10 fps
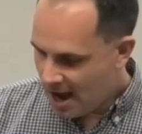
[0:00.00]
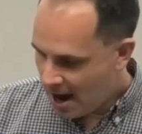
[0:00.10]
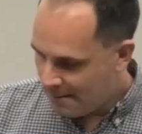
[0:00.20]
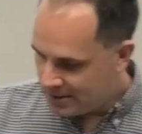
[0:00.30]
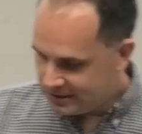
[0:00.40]

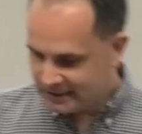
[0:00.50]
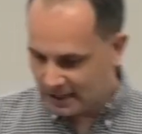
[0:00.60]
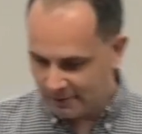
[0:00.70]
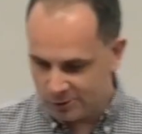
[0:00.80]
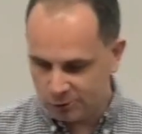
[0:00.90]
the
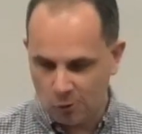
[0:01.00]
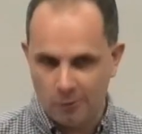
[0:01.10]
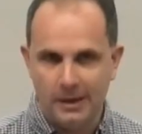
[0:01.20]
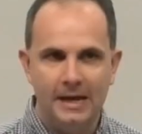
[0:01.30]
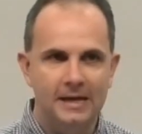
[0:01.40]
detail of the
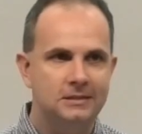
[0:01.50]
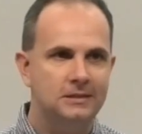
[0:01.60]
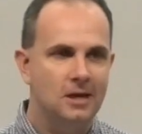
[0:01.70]
story is